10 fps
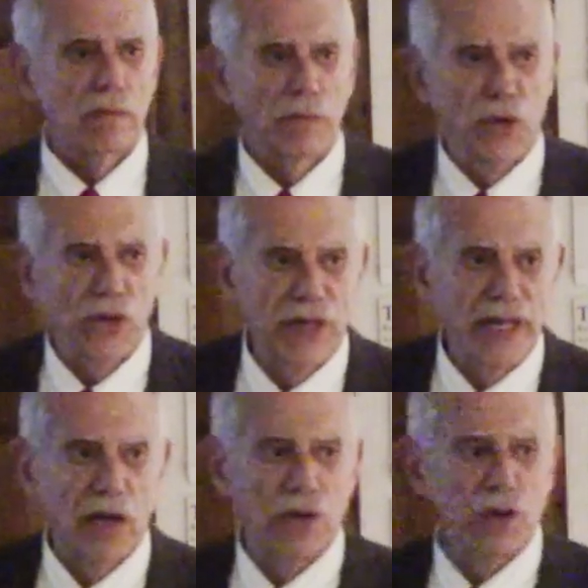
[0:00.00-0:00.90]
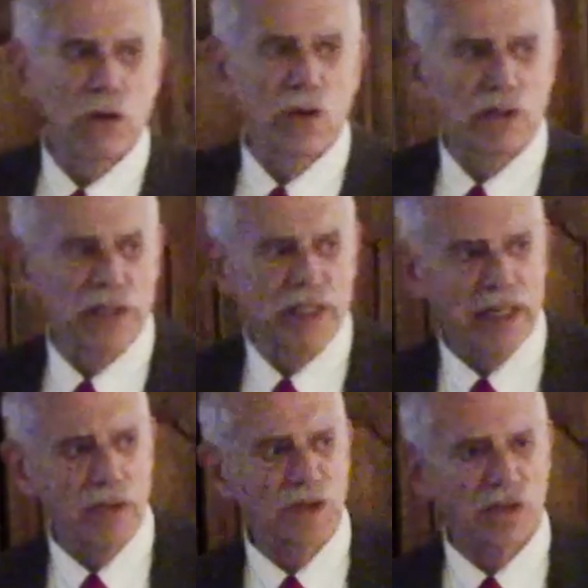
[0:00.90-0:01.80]
burned down all the
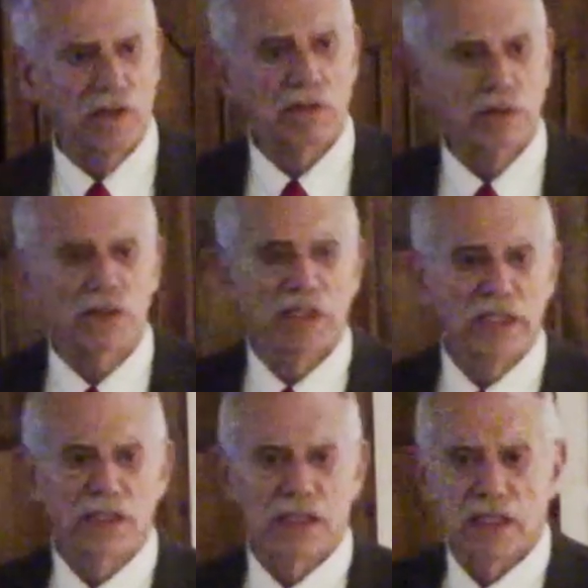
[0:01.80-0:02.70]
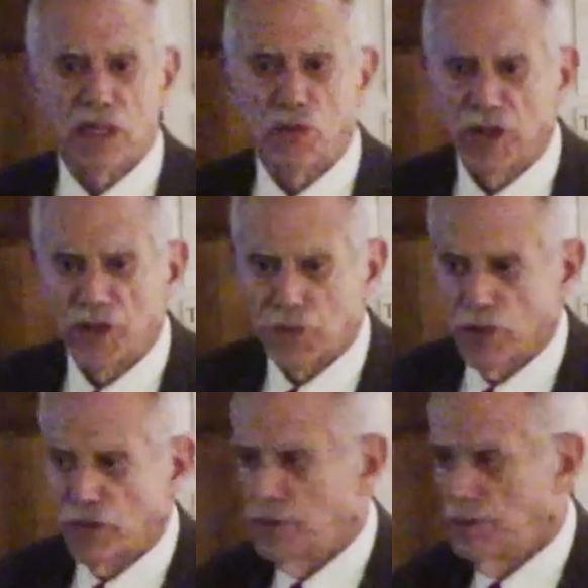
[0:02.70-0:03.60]
towns and cities that they went through.